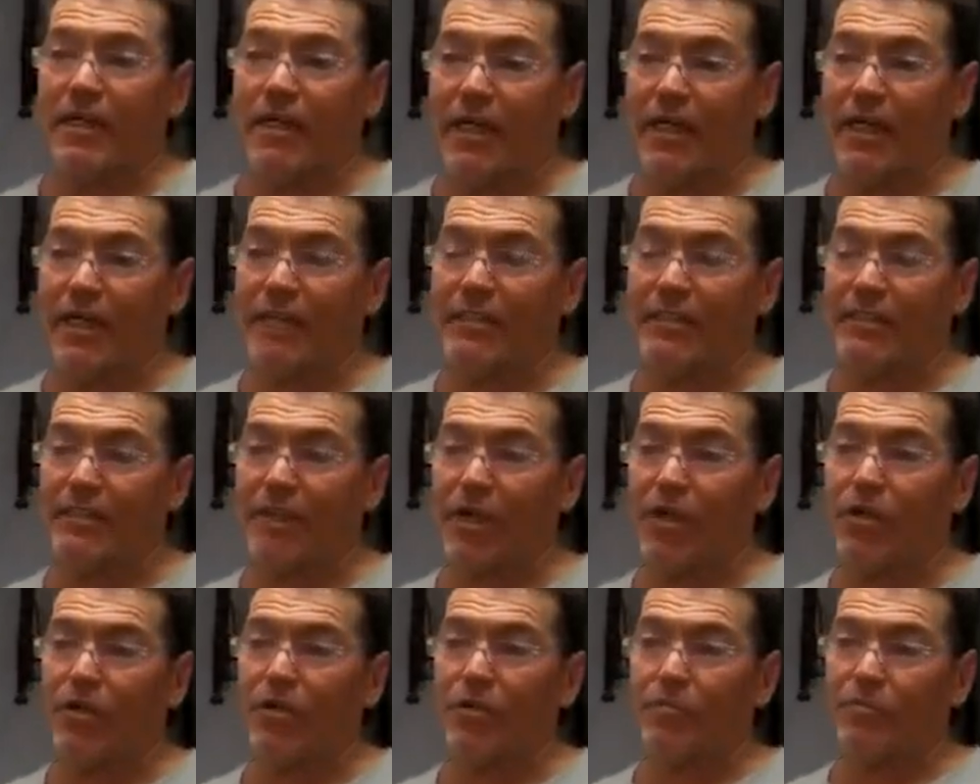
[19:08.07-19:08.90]
And
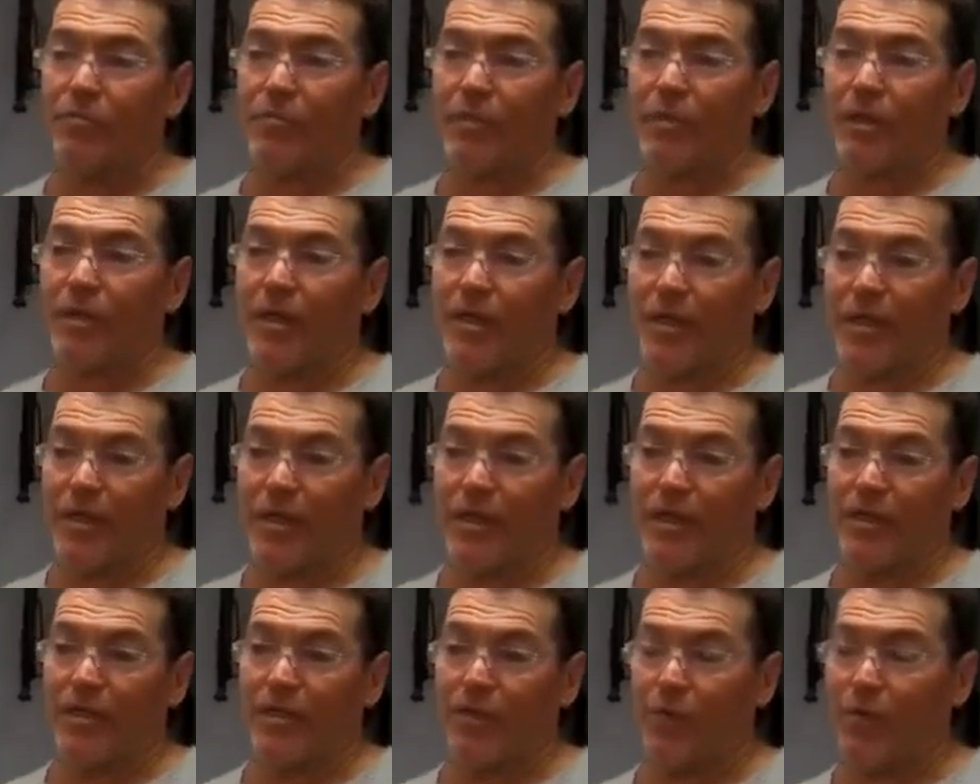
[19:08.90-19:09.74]
so
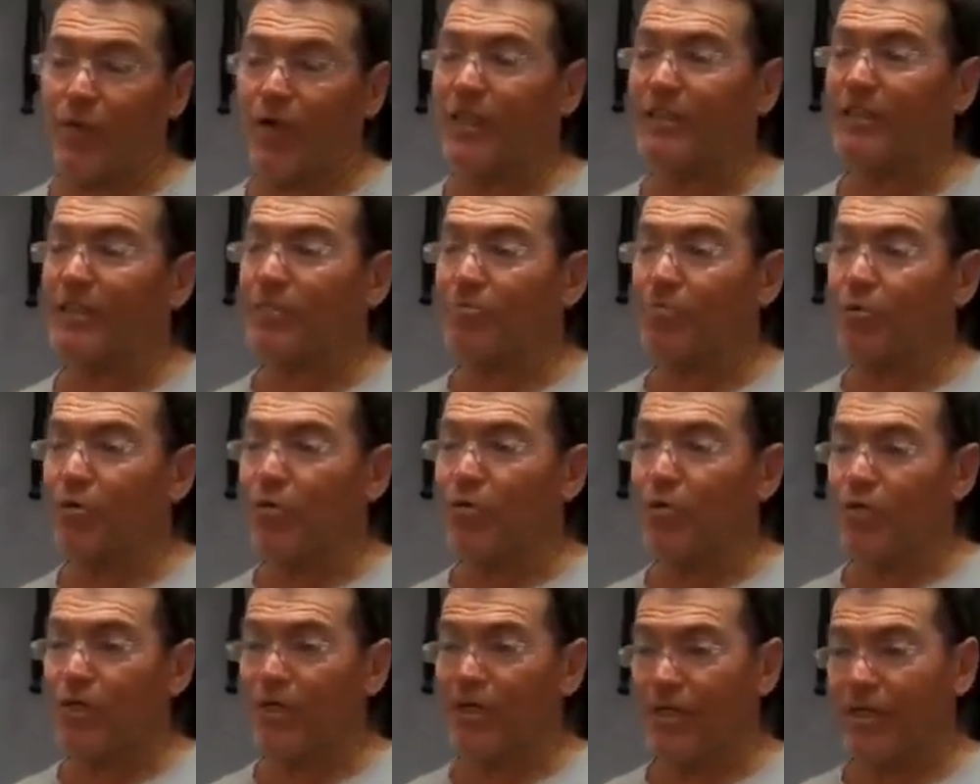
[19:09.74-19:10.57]
the Ouija
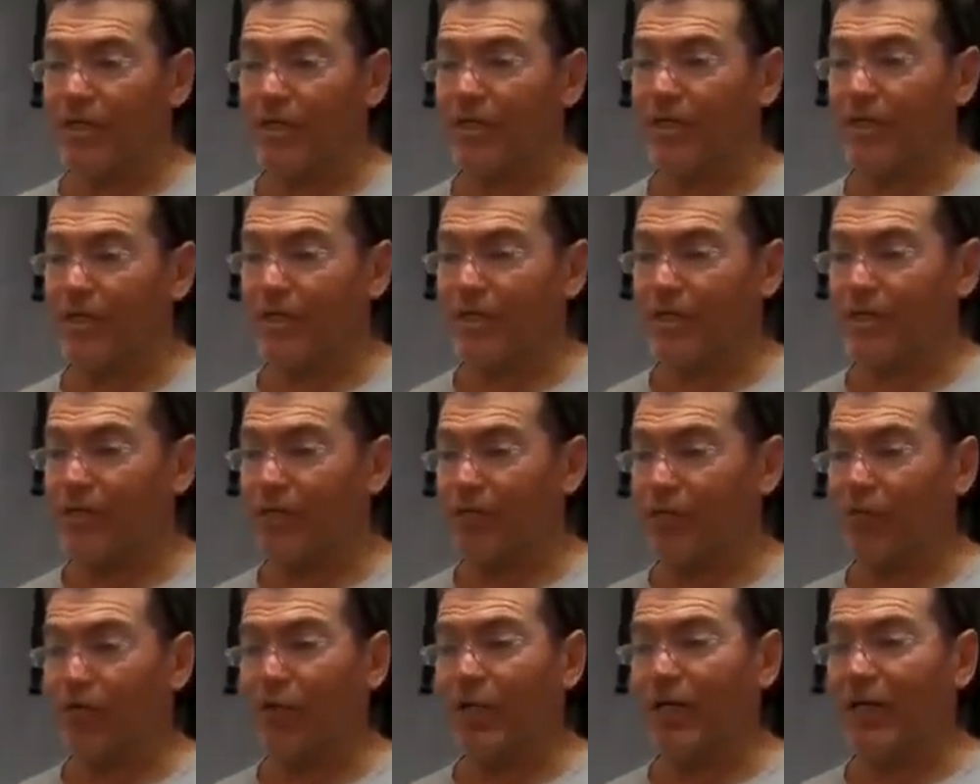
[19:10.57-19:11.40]
board
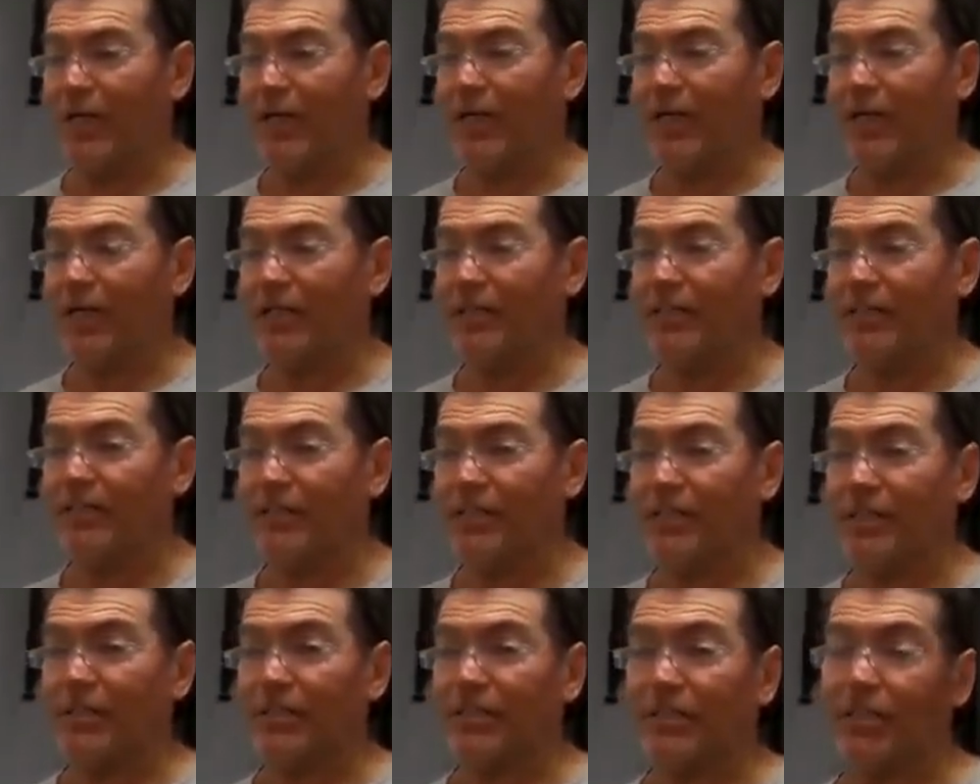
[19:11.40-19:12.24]
really is
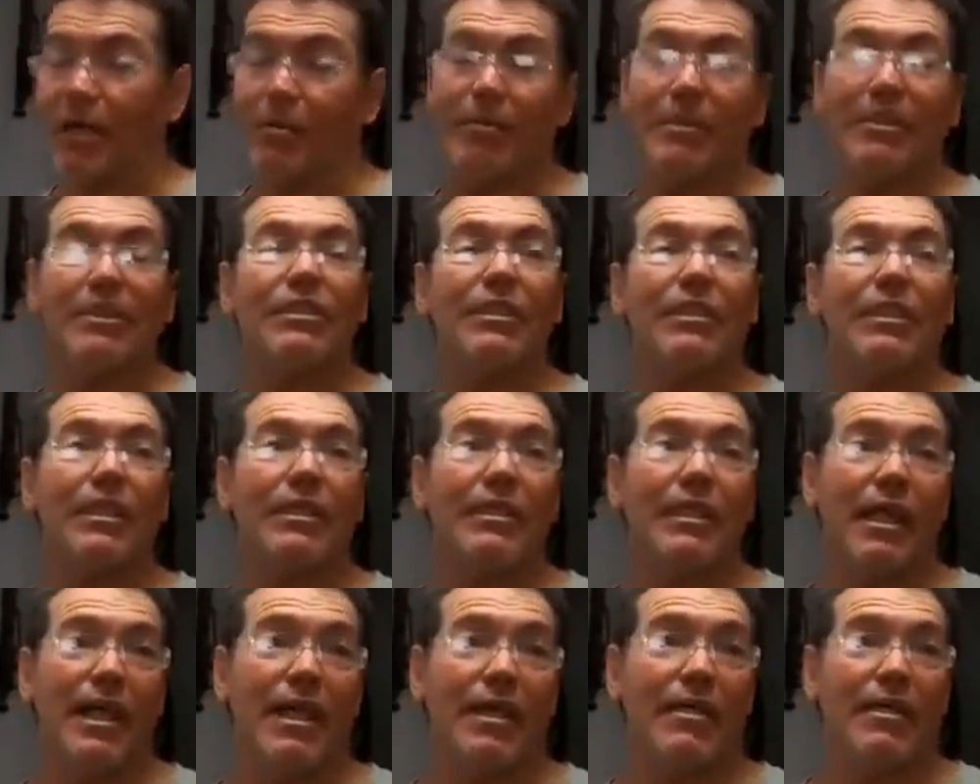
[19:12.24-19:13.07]
just summoning the
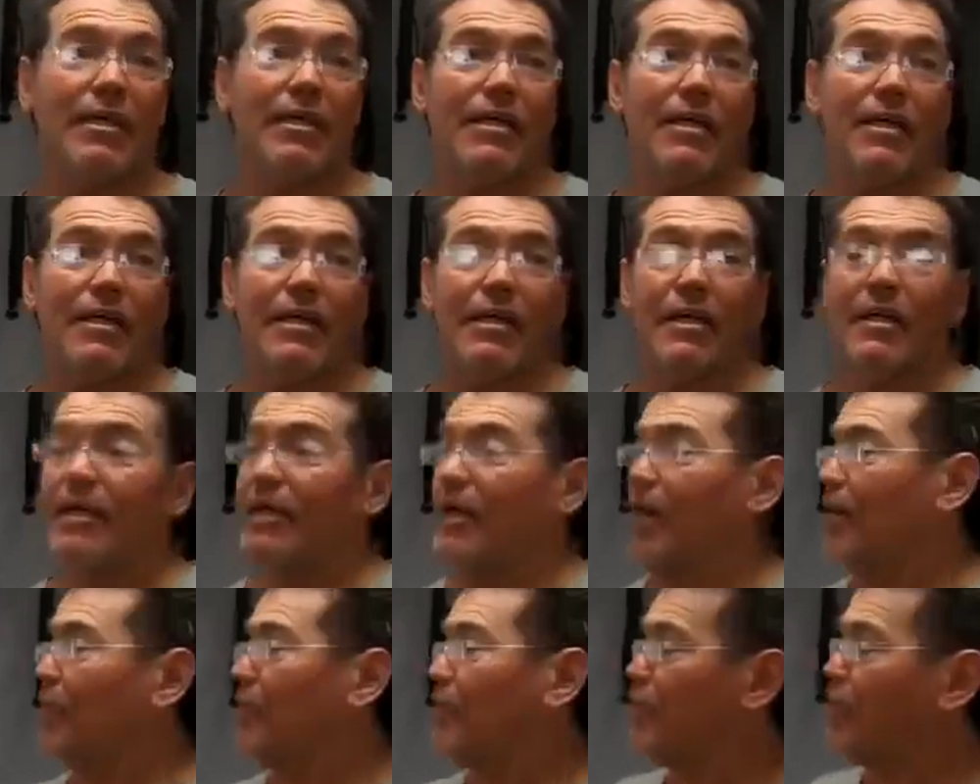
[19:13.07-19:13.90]
dead.
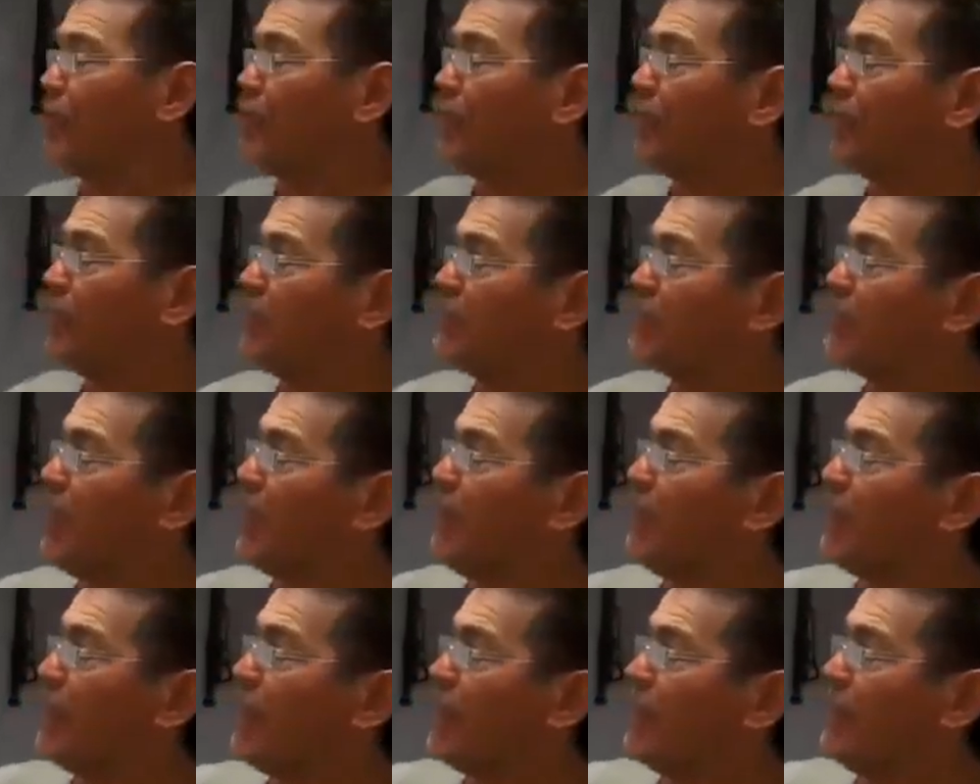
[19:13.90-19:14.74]
And when you're in this
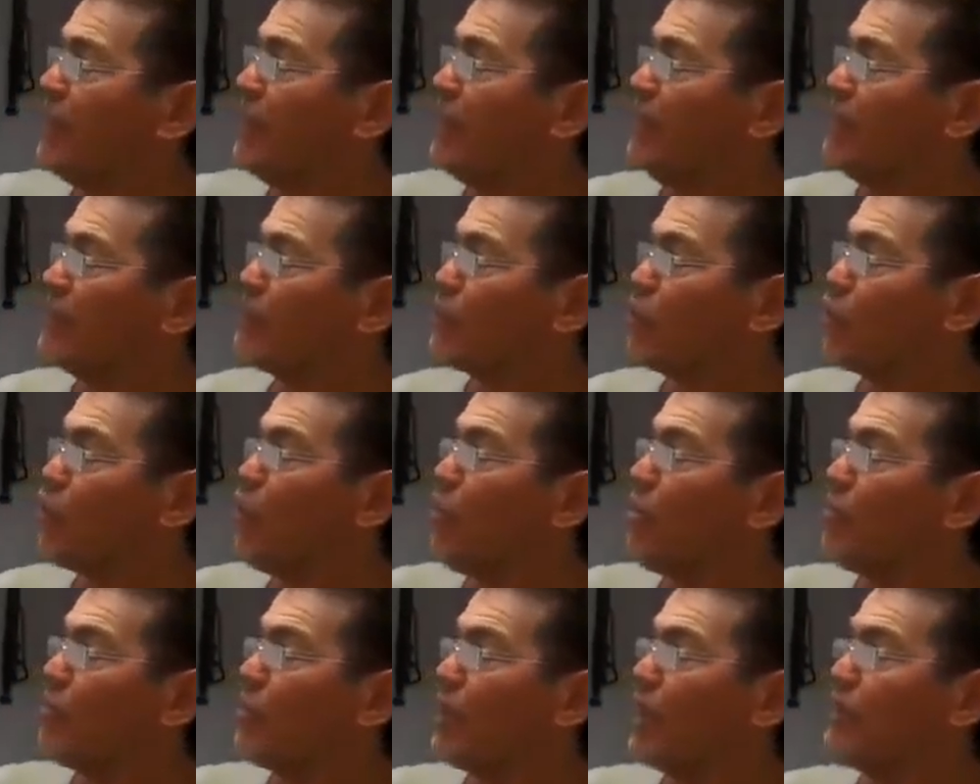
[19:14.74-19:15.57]
area here, it's a
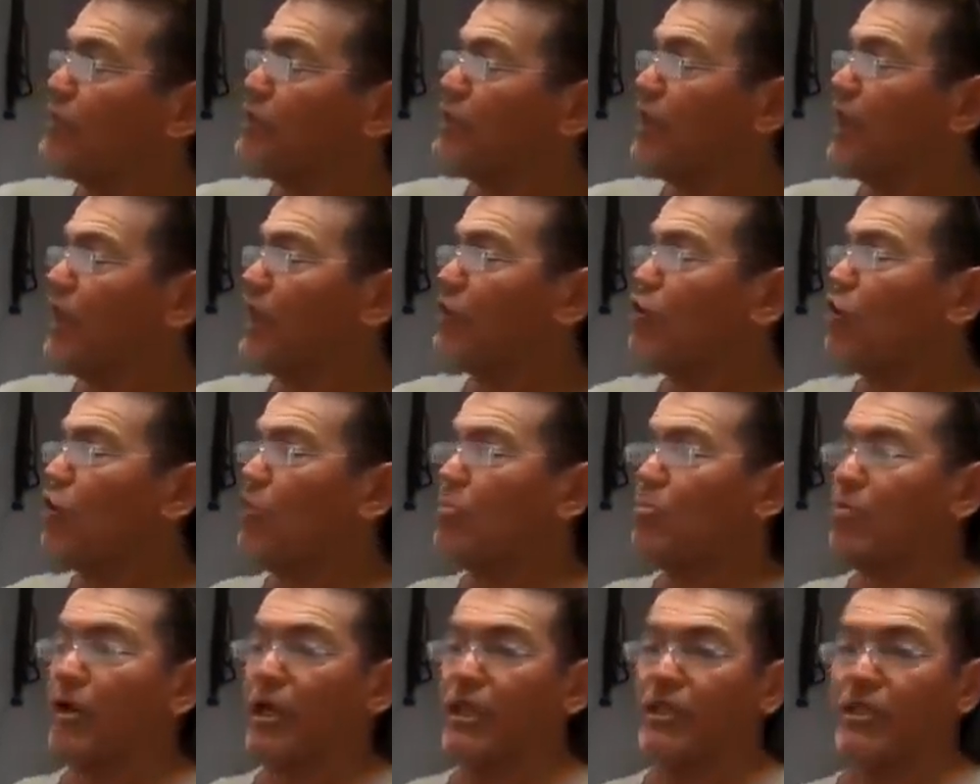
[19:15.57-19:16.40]
corporation, and
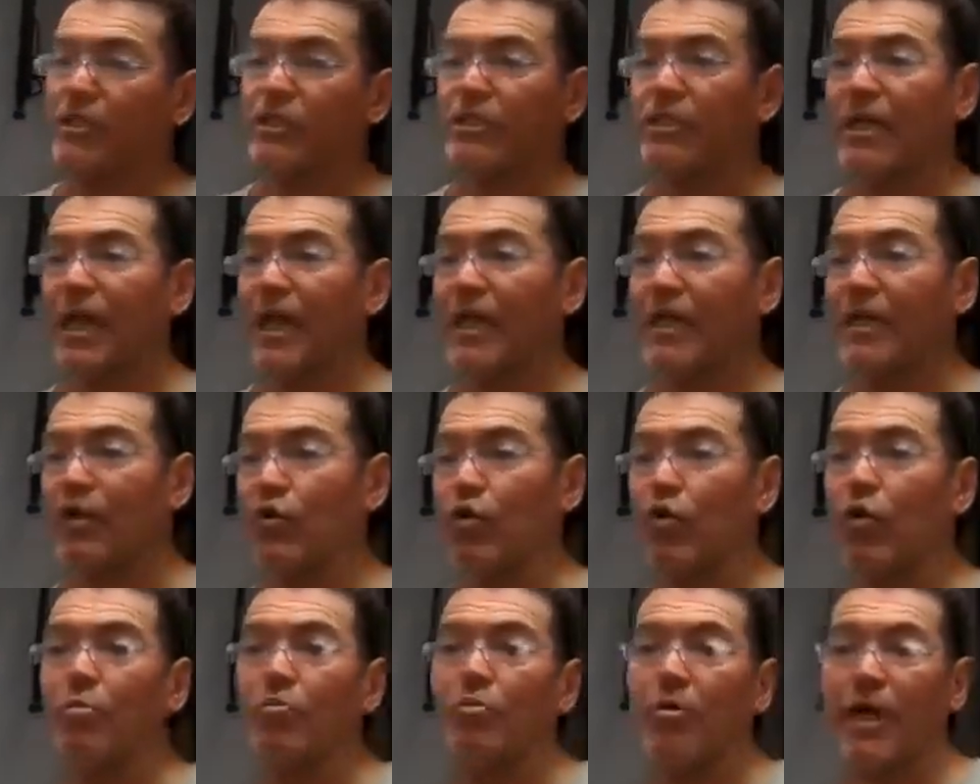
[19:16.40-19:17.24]
corporations are
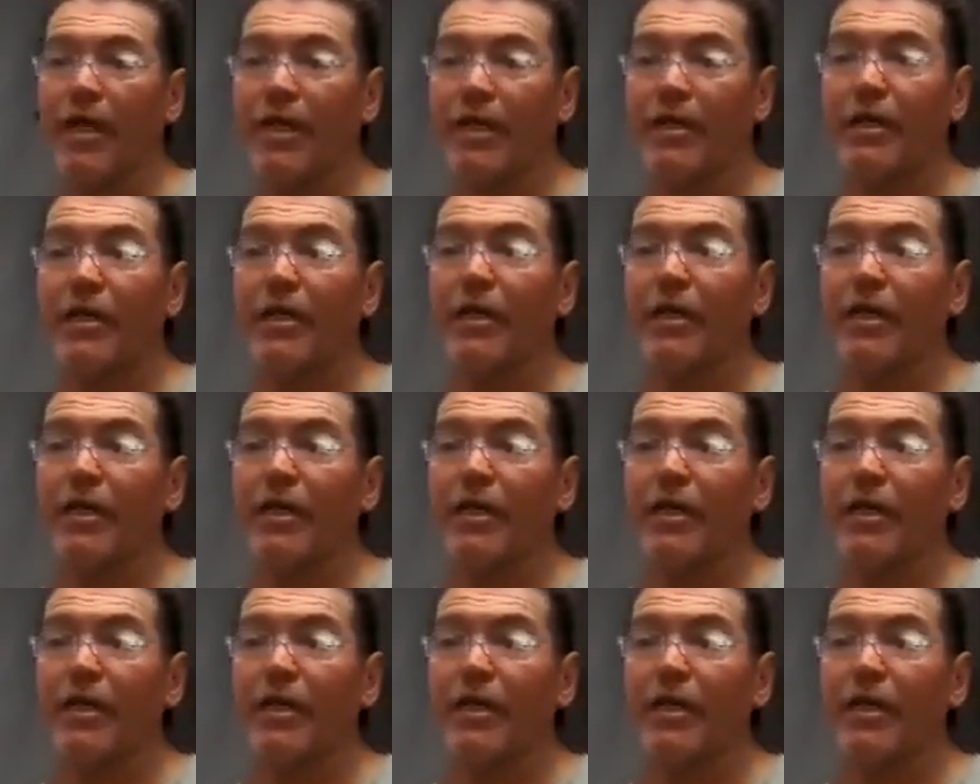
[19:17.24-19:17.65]
incorporated.